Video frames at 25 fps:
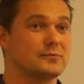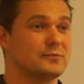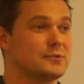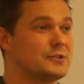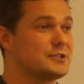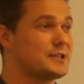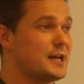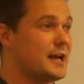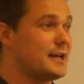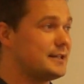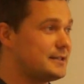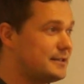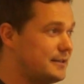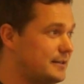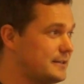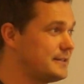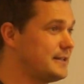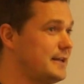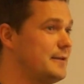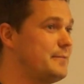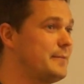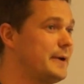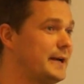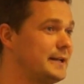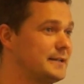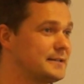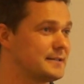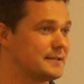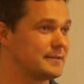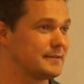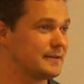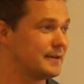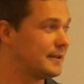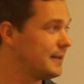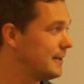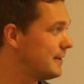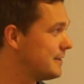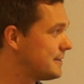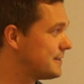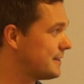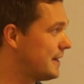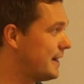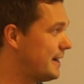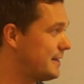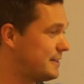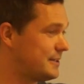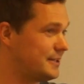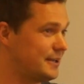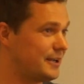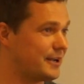Say it to your teammates,
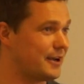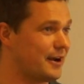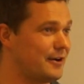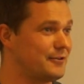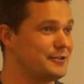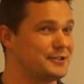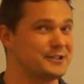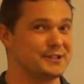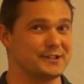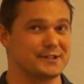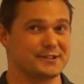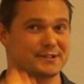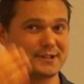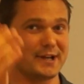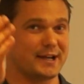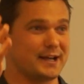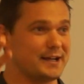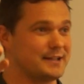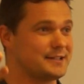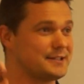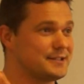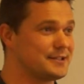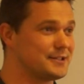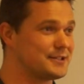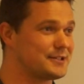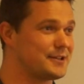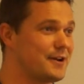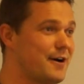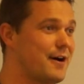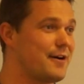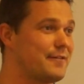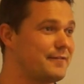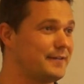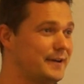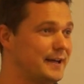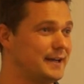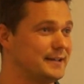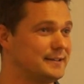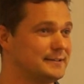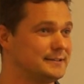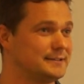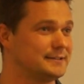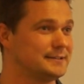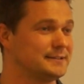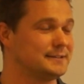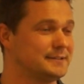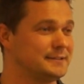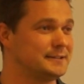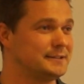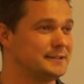say it to your coaches, say it to the staff here.
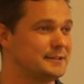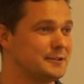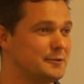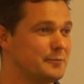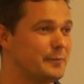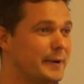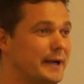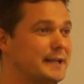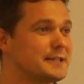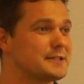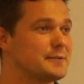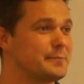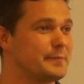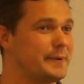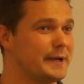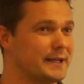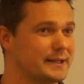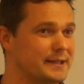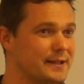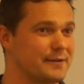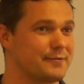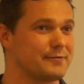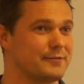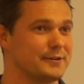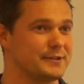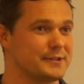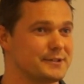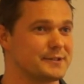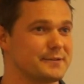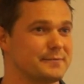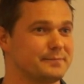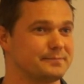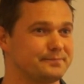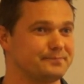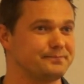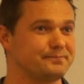Makes a big difference.